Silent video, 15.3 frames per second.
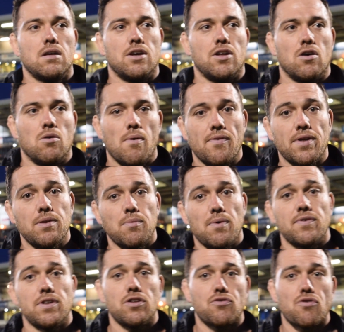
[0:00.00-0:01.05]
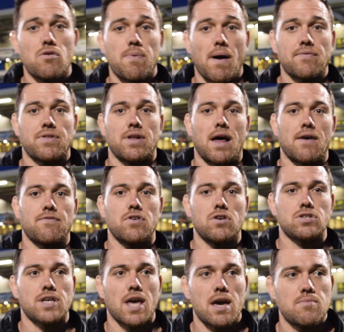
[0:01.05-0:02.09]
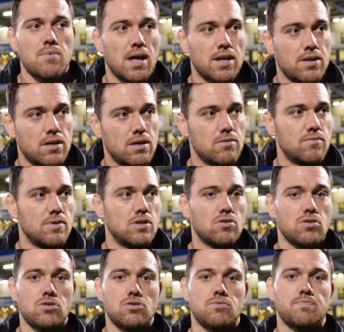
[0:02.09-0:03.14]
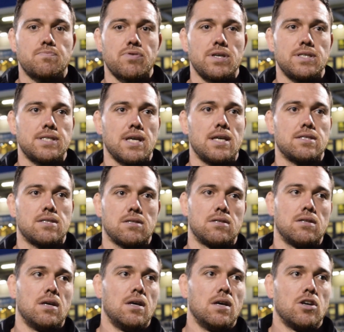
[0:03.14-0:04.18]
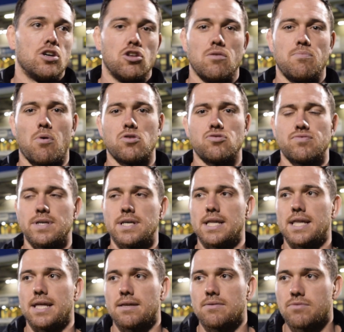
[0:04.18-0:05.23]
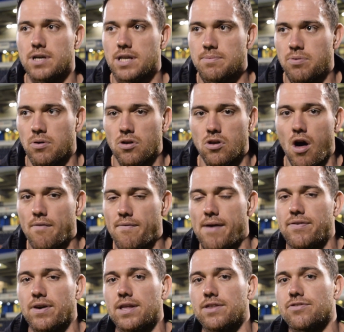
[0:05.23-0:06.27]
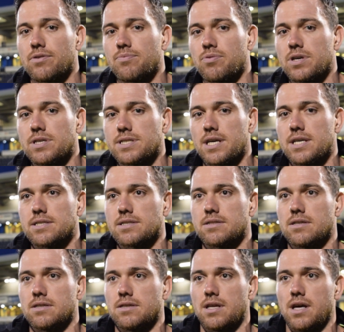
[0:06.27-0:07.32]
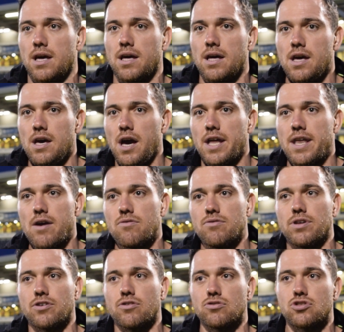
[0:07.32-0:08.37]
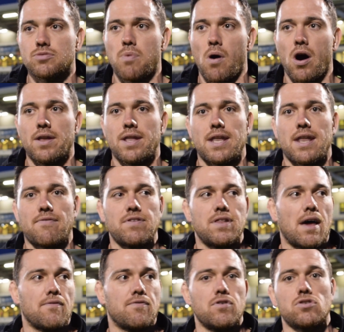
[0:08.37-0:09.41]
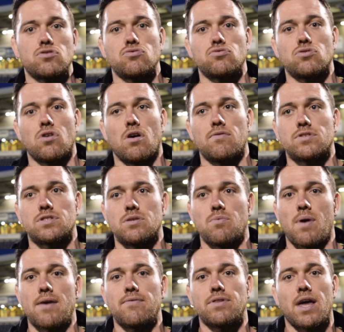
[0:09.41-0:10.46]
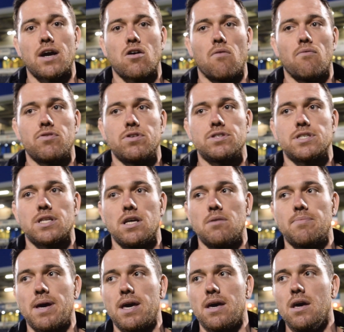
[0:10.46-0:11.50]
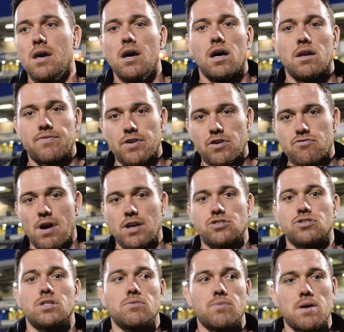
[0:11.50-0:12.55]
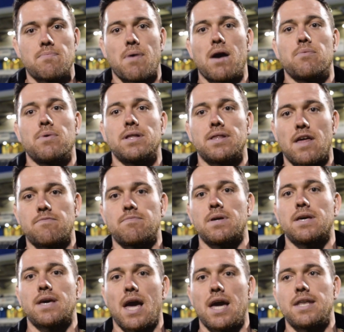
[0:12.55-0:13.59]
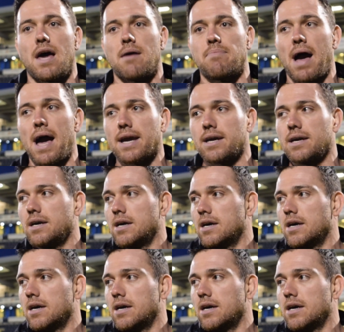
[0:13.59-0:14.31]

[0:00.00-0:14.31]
You know, within the group after that first game, we had a real good pre-season. You know, the boys really put a lot of effort into the pre-season, and they were in a good spot. And then I think that first result obviously wavered their confidence a little bit. And I think gradually, week by week, they've been getting that back.